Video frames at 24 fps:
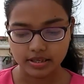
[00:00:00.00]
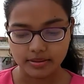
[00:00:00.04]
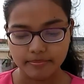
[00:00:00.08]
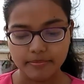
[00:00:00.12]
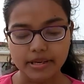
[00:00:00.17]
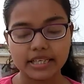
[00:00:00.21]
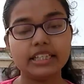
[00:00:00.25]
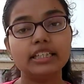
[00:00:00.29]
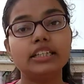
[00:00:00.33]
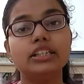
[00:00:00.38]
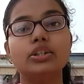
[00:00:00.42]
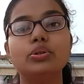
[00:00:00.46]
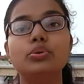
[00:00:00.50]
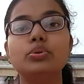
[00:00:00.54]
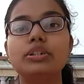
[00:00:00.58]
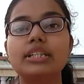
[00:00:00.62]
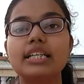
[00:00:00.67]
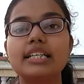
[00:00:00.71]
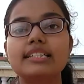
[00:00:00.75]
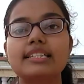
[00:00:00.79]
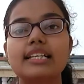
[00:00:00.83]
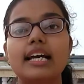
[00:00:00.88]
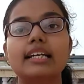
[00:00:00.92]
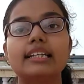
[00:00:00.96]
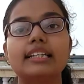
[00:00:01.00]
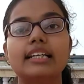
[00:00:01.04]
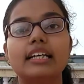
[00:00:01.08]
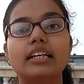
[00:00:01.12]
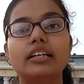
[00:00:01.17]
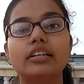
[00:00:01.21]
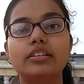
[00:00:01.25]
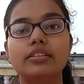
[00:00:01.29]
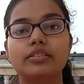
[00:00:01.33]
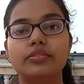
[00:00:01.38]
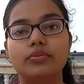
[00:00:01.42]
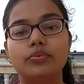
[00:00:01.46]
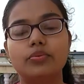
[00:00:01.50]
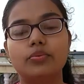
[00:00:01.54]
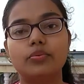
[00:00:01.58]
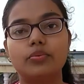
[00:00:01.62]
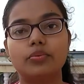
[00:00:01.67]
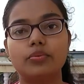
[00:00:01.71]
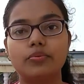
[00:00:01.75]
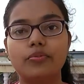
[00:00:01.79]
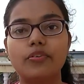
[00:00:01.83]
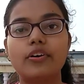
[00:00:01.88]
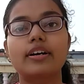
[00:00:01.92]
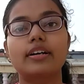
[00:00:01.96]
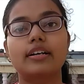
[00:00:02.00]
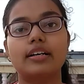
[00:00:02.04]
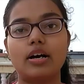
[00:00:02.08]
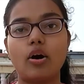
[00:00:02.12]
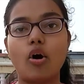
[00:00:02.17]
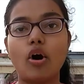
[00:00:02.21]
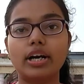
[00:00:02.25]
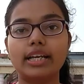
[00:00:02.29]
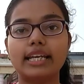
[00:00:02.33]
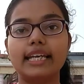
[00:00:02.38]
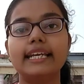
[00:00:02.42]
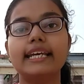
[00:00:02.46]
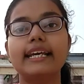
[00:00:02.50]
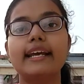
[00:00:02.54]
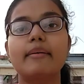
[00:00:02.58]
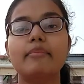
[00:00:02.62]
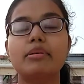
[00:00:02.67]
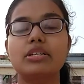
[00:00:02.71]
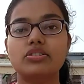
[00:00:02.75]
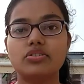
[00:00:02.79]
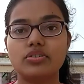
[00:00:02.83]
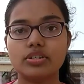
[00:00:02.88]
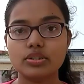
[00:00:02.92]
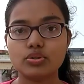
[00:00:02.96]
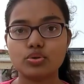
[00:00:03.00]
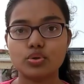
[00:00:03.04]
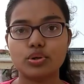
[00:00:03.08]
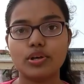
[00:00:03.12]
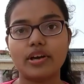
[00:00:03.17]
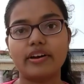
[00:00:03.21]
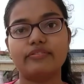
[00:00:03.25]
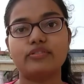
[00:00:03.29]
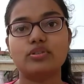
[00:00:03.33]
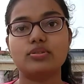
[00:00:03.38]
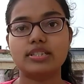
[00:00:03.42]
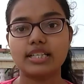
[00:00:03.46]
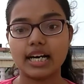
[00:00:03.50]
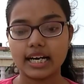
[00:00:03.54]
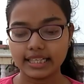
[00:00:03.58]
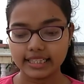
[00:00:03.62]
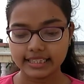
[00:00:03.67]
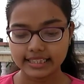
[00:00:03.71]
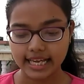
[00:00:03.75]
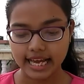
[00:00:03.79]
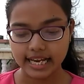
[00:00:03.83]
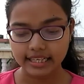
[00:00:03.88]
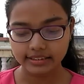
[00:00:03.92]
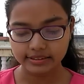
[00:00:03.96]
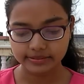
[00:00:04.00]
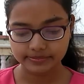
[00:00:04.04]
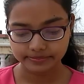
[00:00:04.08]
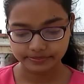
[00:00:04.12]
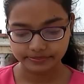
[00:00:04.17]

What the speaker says: Many new things are there for organic chemistry. So you have to study that.